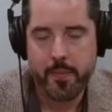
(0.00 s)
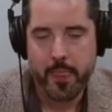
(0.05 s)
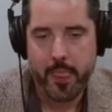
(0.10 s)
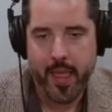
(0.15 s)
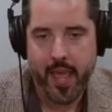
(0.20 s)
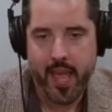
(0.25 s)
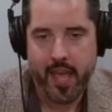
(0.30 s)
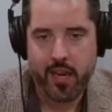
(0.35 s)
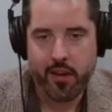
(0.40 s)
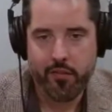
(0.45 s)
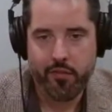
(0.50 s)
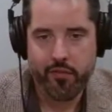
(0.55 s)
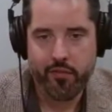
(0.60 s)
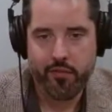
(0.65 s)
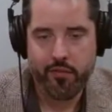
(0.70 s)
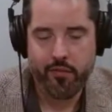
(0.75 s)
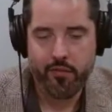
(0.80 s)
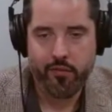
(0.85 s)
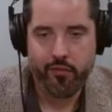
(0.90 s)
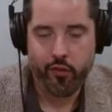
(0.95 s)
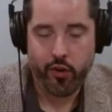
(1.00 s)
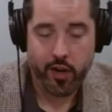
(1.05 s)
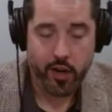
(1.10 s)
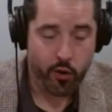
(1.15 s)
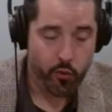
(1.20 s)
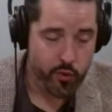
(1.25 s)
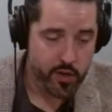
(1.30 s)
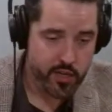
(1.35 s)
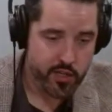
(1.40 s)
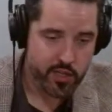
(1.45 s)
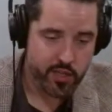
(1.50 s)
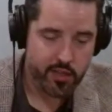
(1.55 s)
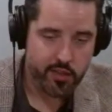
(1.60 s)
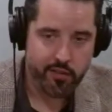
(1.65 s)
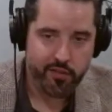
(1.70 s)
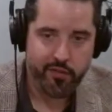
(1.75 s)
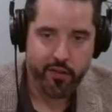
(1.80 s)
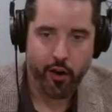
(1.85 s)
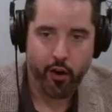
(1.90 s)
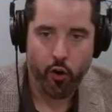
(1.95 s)
And if for any reason the
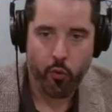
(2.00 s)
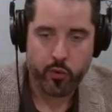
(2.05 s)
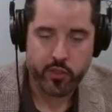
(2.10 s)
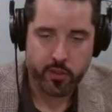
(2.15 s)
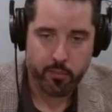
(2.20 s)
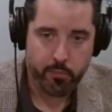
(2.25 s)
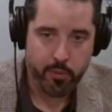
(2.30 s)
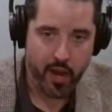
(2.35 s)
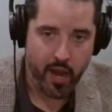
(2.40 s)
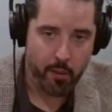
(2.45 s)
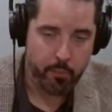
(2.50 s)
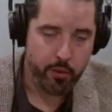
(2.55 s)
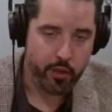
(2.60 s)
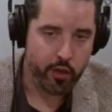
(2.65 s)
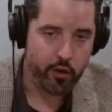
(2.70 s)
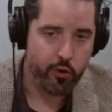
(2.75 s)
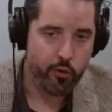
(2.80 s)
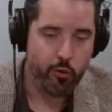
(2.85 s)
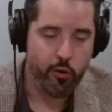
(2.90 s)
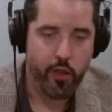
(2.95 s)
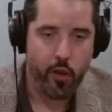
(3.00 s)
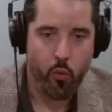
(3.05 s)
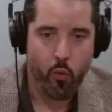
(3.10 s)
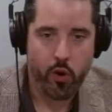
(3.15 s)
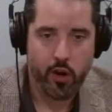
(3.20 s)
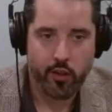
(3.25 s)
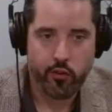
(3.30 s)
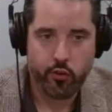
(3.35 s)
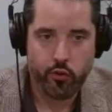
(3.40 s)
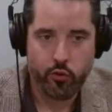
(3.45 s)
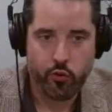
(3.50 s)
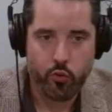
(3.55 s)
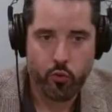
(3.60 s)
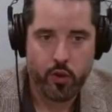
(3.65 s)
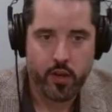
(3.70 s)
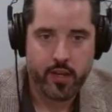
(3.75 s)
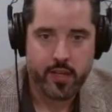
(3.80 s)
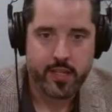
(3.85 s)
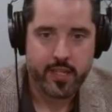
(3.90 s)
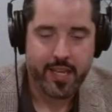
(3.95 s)
pharaoh was unpopular, or they wanted to
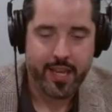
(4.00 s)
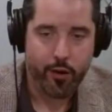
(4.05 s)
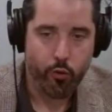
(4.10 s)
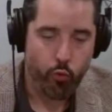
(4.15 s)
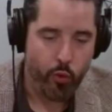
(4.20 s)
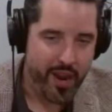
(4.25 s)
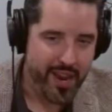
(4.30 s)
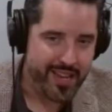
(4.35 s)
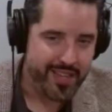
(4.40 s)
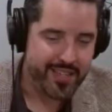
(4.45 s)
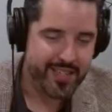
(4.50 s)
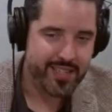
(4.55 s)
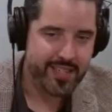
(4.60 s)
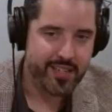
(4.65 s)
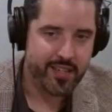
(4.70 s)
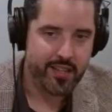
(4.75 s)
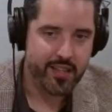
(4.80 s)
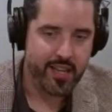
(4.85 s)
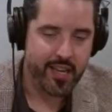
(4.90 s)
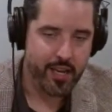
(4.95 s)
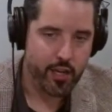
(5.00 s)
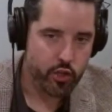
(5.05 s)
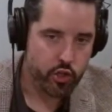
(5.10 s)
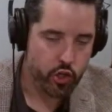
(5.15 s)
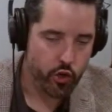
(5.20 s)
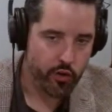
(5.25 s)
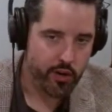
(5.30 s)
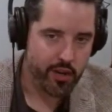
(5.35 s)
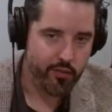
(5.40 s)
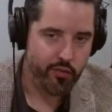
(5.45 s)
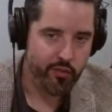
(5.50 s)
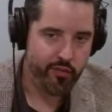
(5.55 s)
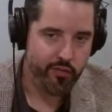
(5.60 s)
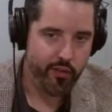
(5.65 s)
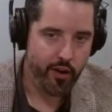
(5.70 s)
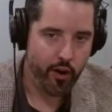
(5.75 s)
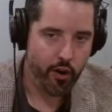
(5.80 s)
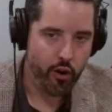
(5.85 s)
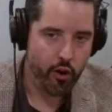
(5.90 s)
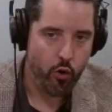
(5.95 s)
erase the history of the
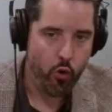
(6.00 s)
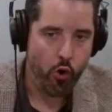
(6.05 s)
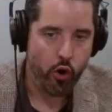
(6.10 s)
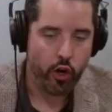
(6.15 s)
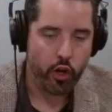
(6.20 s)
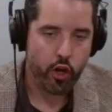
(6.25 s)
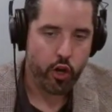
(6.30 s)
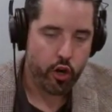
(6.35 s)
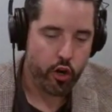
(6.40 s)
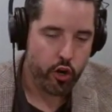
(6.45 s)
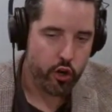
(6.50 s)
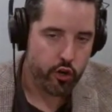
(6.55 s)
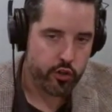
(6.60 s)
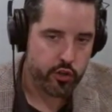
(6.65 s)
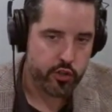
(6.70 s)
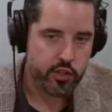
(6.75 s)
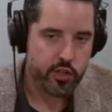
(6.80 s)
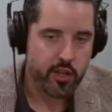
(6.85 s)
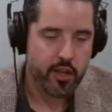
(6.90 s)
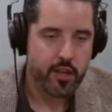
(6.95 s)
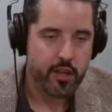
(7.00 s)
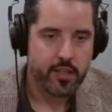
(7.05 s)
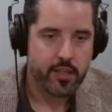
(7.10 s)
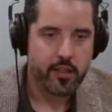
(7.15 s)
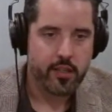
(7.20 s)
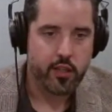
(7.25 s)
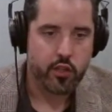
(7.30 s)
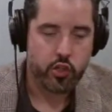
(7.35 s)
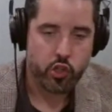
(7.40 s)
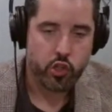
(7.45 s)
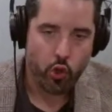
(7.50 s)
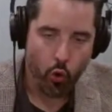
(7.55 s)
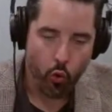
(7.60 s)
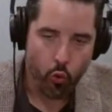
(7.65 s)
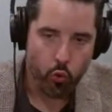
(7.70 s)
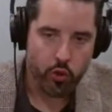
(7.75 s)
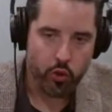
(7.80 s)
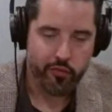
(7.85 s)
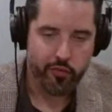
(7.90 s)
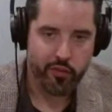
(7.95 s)
pharaoh or curse the
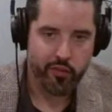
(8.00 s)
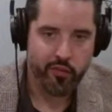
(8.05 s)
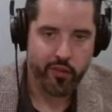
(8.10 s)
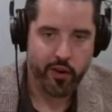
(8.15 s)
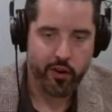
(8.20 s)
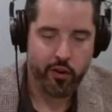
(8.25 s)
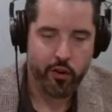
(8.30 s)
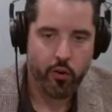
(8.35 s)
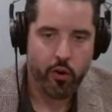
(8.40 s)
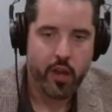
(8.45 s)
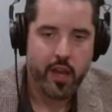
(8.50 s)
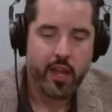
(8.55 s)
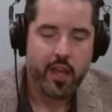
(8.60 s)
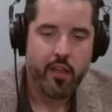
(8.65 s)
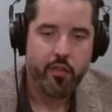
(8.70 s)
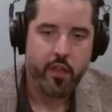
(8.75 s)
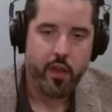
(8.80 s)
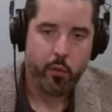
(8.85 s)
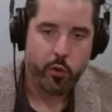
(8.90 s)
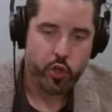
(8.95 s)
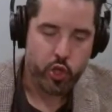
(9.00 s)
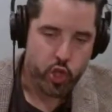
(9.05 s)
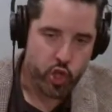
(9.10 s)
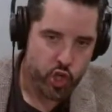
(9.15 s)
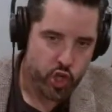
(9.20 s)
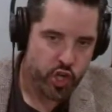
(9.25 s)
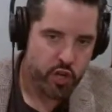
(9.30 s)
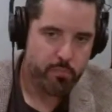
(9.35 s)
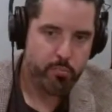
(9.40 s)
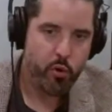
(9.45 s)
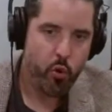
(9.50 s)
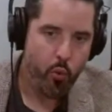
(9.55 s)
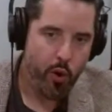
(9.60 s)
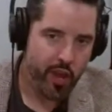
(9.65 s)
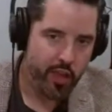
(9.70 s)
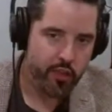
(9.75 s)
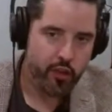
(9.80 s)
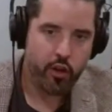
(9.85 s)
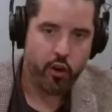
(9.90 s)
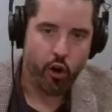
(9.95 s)
soul of the pharaoh, they would chip
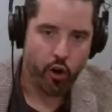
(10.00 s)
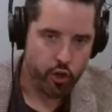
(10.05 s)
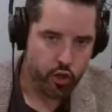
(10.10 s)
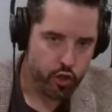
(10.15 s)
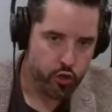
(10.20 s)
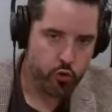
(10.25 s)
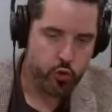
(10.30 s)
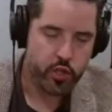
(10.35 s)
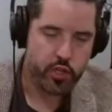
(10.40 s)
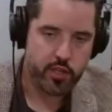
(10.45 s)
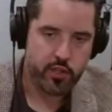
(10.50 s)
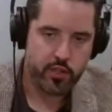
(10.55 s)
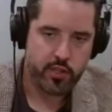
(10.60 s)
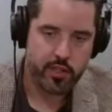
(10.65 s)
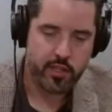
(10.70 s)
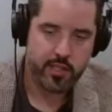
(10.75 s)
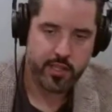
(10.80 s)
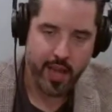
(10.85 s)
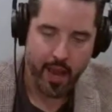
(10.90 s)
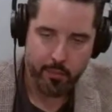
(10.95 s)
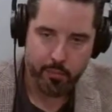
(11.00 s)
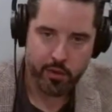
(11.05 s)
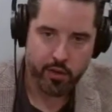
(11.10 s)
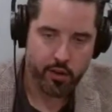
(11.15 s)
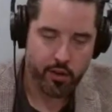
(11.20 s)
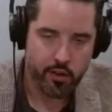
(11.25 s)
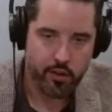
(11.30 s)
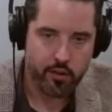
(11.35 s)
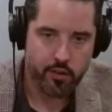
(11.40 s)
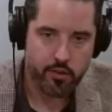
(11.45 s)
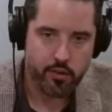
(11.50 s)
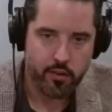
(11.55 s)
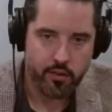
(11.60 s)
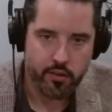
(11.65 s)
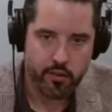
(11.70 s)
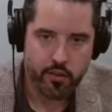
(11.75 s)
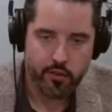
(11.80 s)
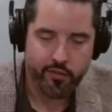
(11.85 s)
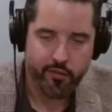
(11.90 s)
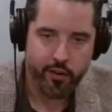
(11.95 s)
away the cartouches. So this happened to
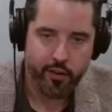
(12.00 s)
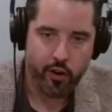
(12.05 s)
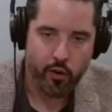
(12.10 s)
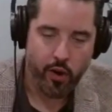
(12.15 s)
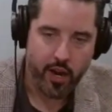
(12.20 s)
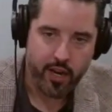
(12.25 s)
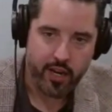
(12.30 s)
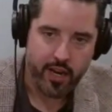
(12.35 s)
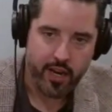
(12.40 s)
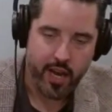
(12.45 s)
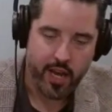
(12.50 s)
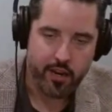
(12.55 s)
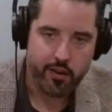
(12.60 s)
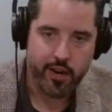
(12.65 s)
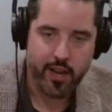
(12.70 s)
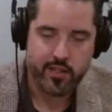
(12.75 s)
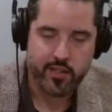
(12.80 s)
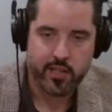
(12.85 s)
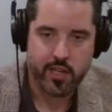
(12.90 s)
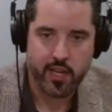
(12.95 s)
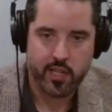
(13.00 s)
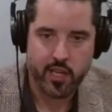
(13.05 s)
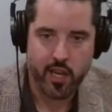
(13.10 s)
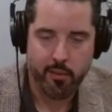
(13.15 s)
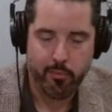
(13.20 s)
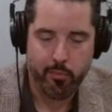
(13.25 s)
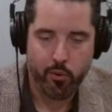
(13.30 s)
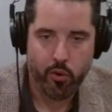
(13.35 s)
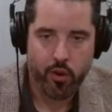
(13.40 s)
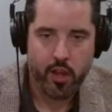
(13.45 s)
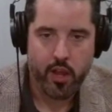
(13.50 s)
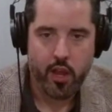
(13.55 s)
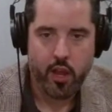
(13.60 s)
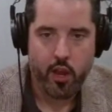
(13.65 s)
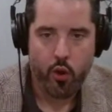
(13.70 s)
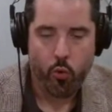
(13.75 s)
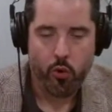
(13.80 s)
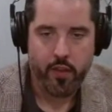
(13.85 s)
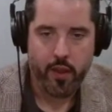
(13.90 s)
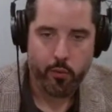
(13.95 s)
the pharaoh Akhenaten, as an example,
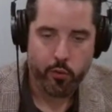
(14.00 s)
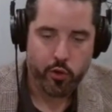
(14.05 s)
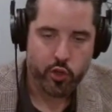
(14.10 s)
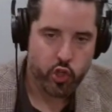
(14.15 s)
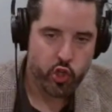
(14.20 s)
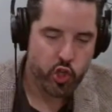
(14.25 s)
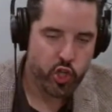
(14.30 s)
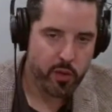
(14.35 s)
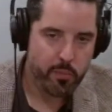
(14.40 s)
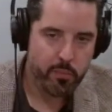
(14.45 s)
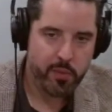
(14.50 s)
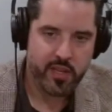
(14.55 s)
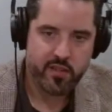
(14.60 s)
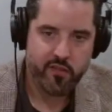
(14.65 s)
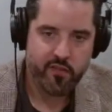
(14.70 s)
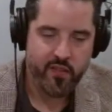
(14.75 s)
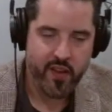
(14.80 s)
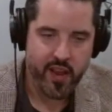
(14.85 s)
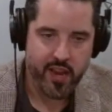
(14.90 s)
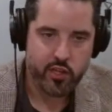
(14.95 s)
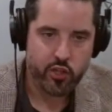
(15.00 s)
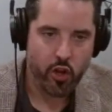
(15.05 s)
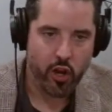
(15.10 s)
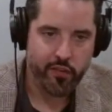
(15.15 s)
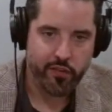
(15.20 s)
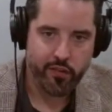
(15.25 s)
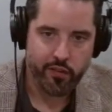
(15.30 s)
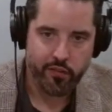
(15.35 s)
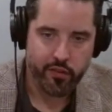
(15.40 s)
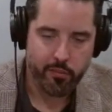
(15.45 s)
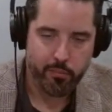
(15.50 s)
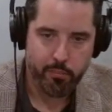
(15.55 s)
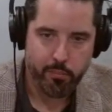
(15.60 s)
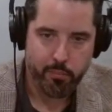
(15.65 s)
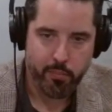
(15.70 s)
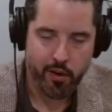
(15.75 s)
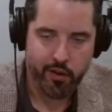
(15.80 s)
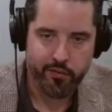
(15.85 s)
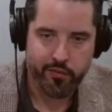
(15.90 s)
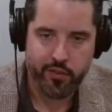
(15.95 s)
where they would chip his face off of
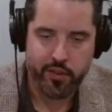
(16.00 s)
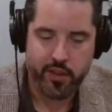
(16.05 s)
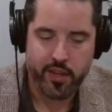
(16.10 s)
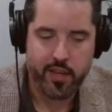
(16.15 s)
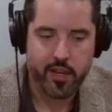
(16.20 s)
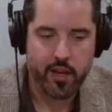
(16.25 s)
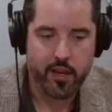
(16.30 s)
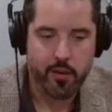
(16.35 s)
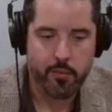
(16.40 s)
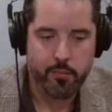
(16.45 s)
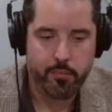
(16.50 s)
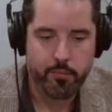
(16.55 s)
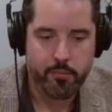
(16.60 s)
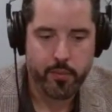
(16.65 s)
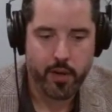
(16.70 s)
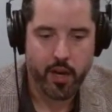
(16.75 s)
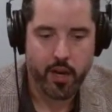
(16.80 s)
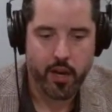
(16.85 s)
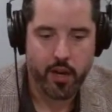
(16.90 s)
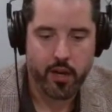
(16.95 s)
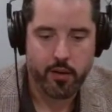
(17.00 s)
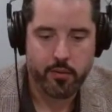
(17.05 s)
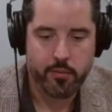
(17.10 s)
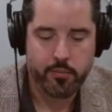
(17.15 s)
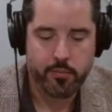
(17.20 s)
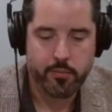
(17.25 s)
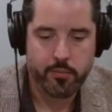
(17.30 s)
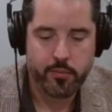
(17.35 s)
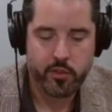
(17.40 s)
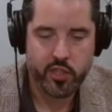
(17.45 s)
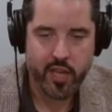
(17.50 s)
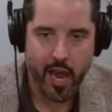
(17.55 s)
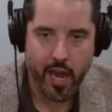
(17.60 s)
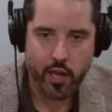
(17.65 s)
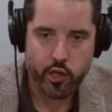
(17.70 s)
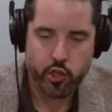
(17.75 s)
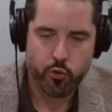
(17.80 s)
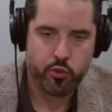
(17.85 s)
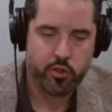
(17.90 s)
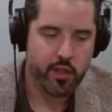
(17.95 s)
the
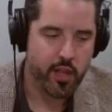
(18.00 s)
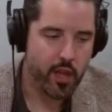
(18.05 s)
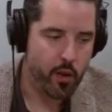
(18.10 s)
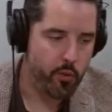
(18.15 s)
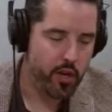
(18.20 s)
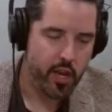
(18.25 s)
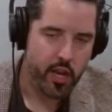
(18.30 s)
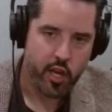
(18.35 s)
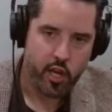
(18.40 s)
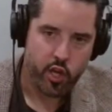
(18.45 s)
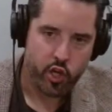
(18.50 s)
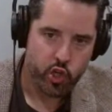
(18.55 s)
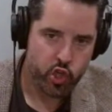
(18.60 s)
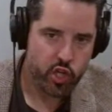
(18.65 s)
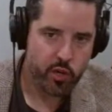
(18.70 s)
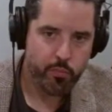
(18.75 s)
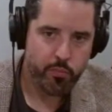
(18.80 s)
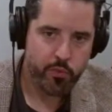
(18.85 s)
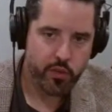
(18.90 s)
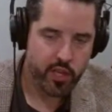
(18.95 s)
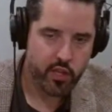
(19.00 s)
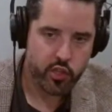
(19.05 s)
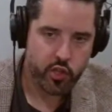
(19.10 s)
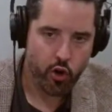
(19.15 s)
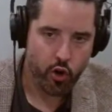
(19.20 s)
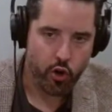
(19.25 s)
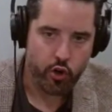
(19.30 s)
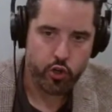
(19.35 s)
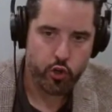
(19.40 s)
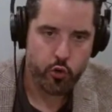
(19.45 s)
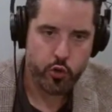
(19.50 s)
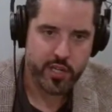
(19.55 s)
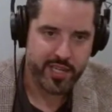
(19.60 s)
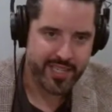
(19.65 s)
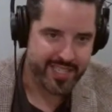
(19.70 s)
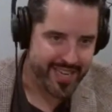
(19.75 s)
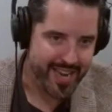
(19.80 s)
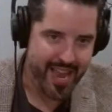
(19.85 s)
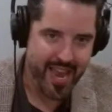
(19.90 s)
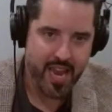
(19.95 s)
statues, and they would chip his
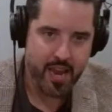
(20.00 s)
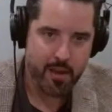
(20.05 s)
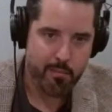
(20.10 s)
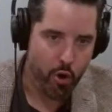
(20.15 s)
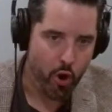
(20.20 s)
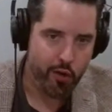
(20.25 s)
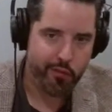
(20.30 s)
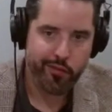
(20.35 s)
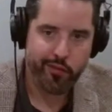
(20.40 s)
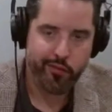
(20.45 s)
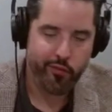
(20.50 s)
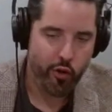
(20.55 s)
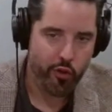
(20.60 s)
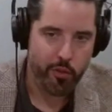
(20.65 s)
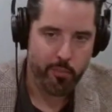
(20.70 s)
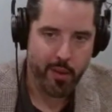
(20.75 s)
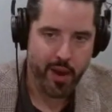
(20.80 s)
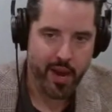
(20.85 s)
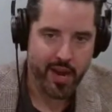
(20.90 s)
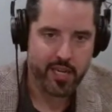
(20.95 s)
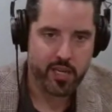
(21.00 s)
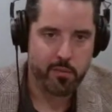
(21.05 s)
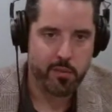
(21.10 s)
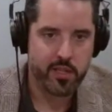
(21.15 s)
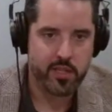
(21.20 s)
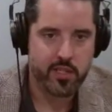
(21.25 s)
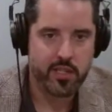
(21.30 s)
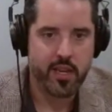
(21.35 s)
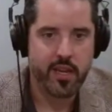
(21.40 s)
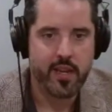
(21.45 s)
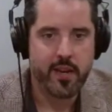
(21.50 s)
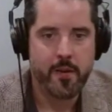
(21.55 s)
cartouche's name off of all the monuments.